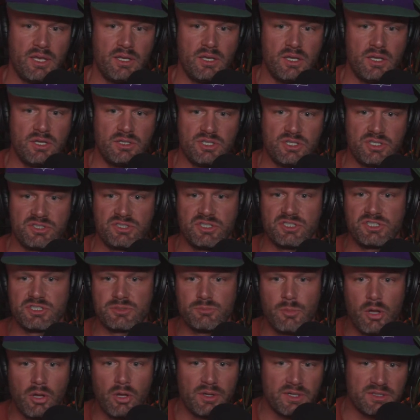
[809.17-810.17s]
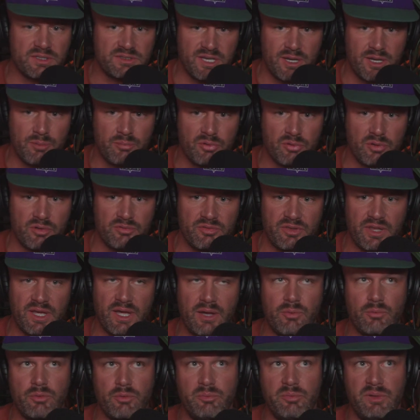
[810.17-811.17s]
And just a small example of
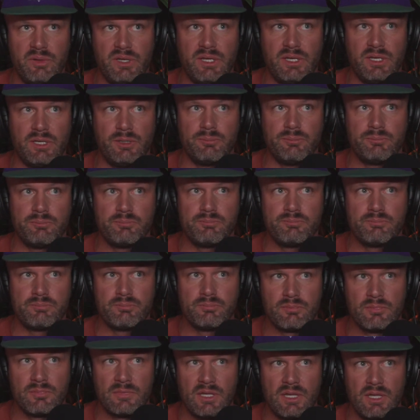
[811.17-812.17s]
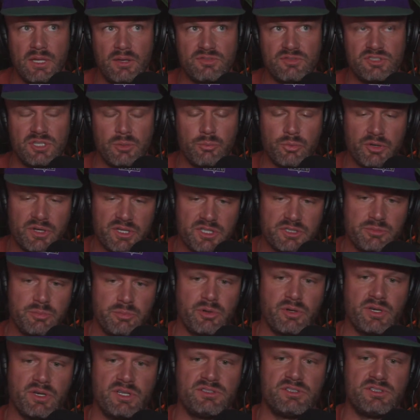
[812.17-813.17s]
that would be if someone
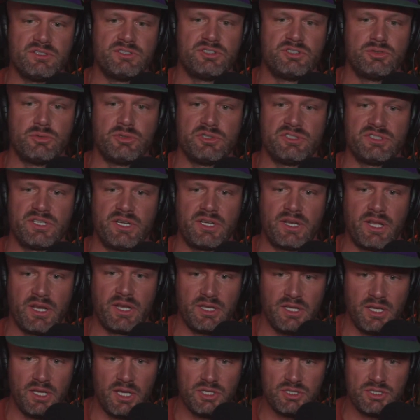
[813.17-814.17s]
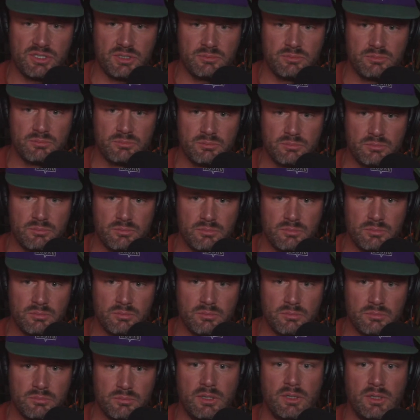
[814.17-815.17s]
experiences suicide ideation,
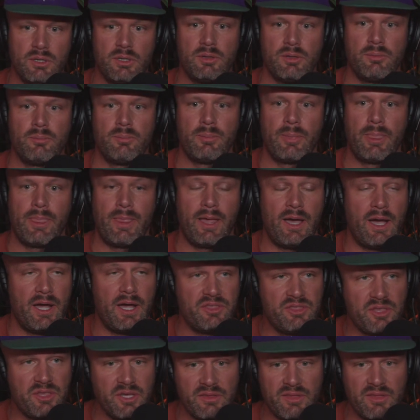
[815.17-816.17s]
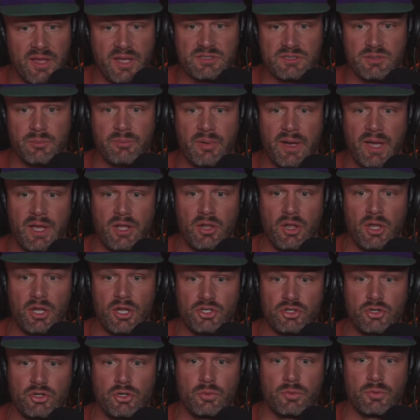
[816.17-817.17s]
I think that's a
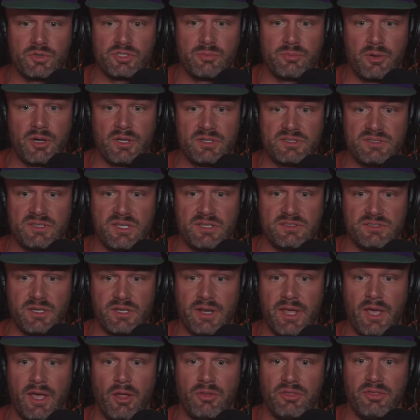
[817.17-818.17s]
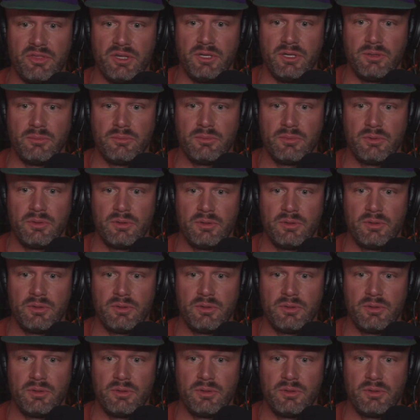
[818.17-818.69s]
biological response that's unhealthy.